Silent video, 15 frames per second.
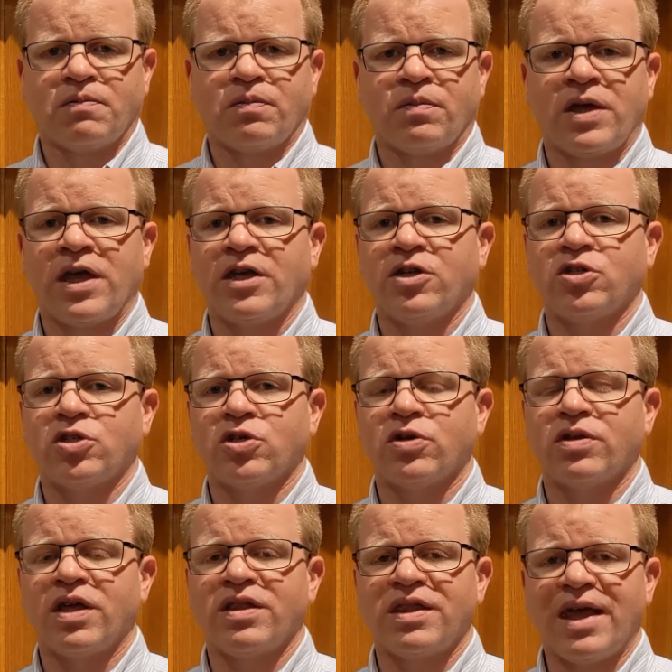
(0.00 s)
making
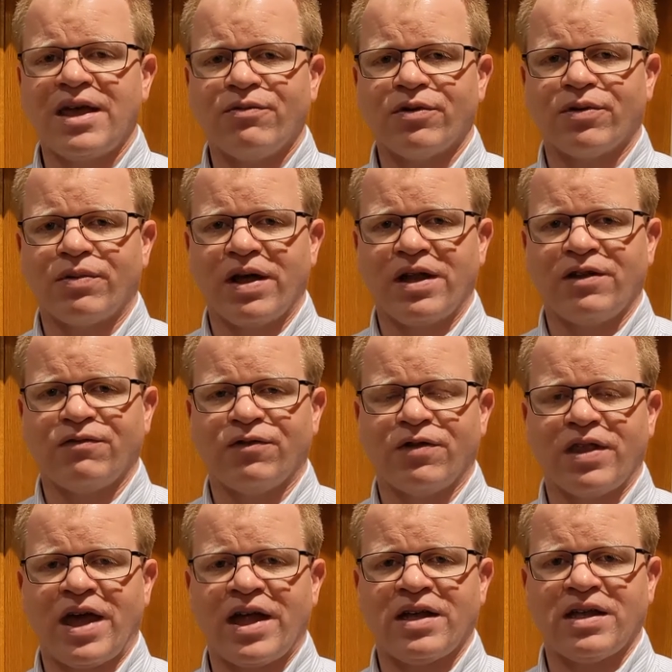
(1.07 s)
sure that they were ready for
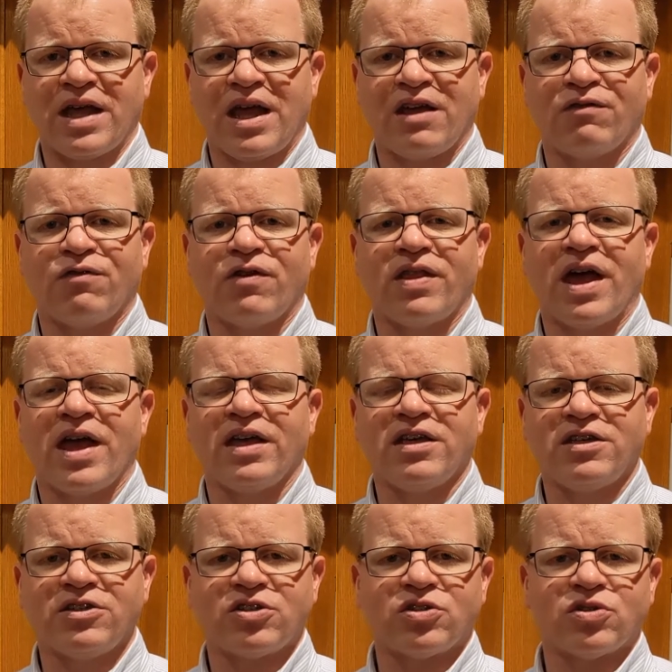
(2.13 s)
that day, for that
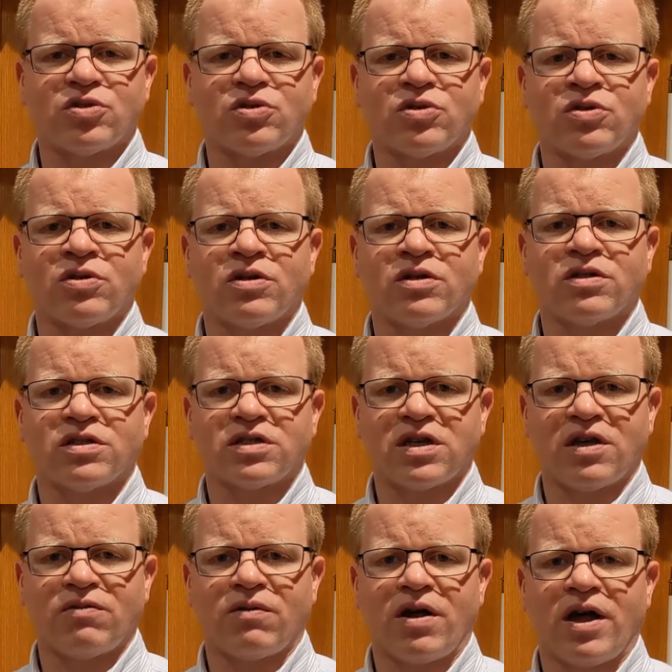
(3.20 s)
Easter
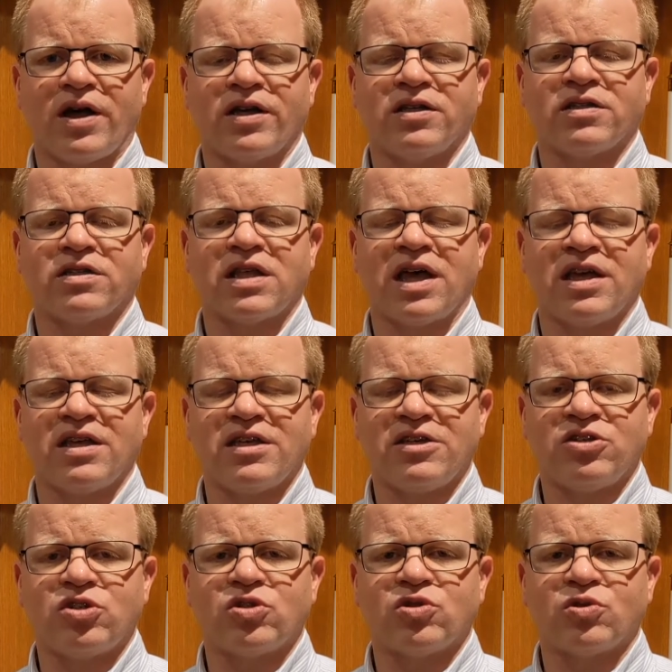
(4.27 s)
sunrise, that
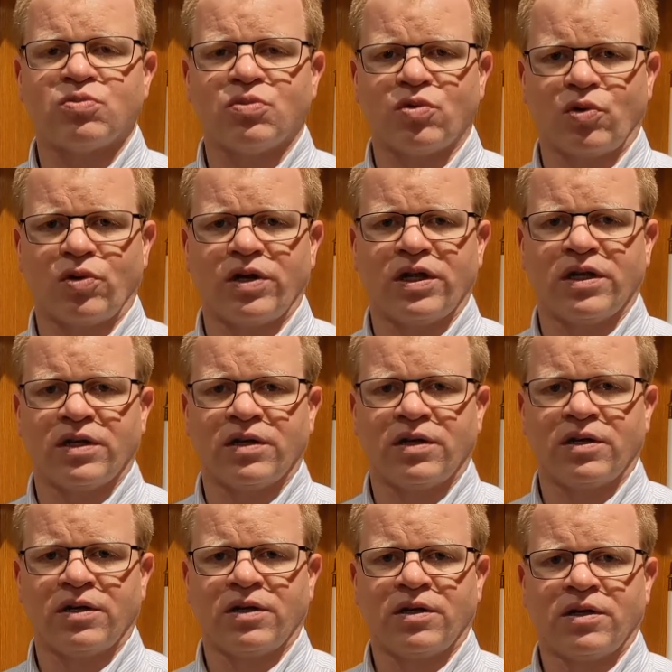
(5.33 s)
Easter morning,
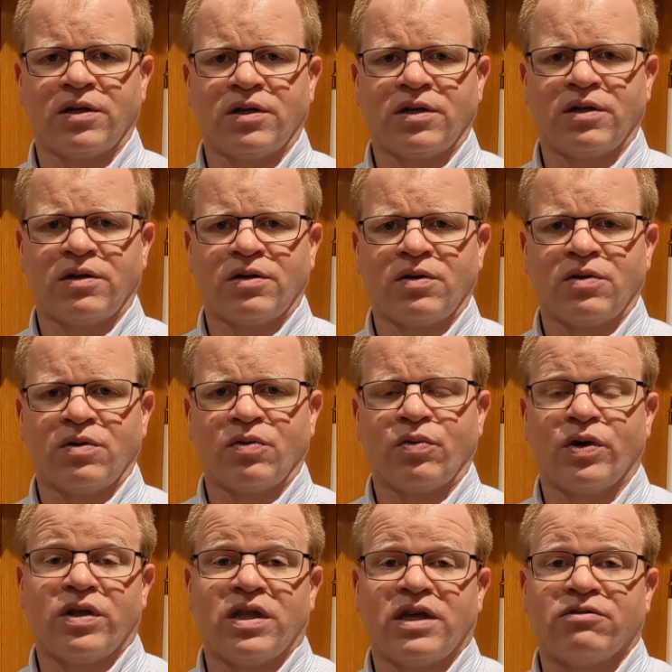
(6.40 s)

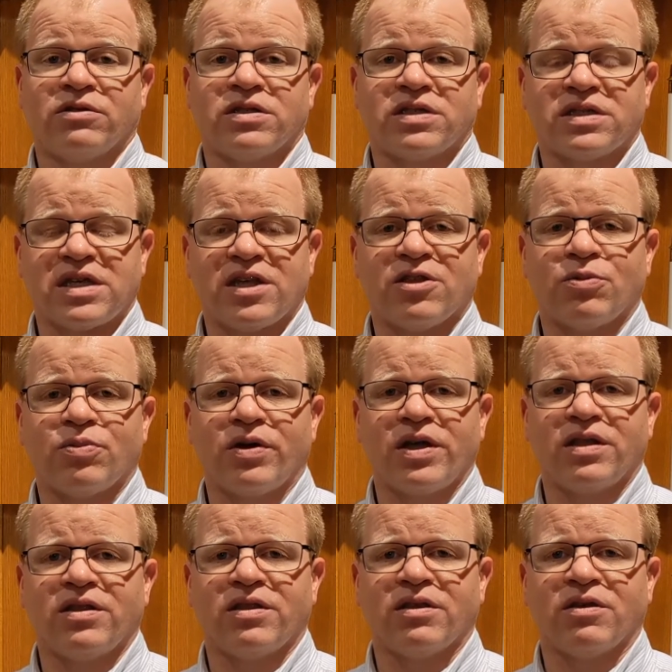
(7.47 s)
when they would
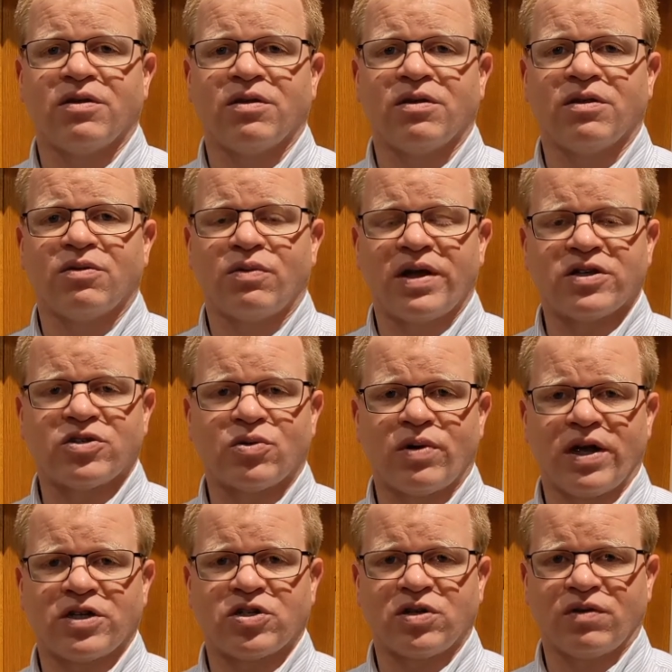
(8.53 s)
celebrate the, the
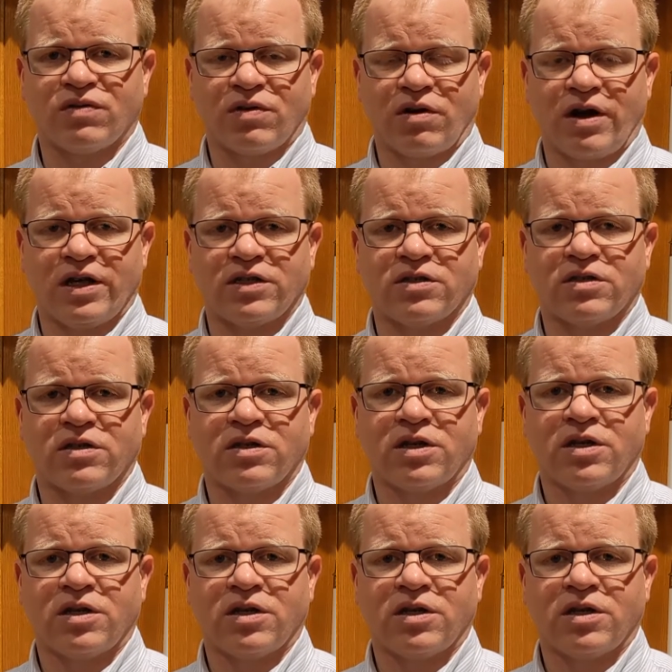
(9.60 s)
resurrection of Christ.